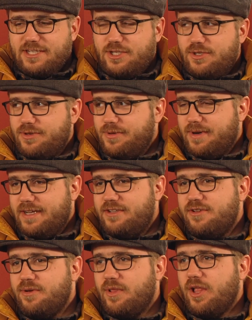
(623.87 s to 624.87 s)
I do
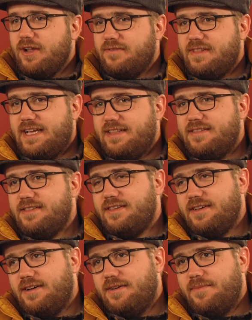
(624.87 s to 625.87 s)
a lot of that,
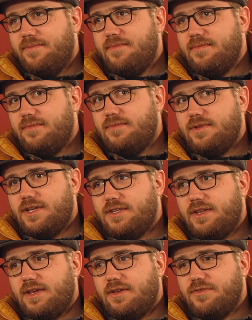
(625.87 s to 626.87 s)

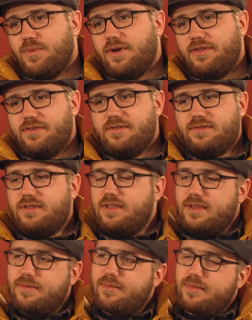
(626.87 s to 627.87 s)
as well as
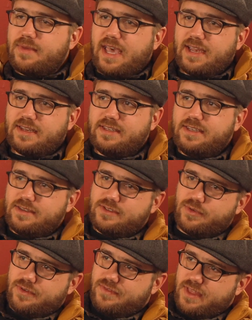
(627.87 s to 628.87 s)
the acting
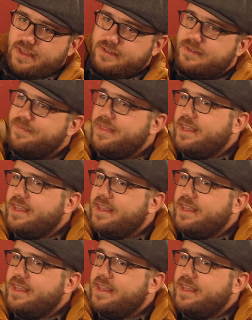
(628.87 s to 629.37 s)
sort of things.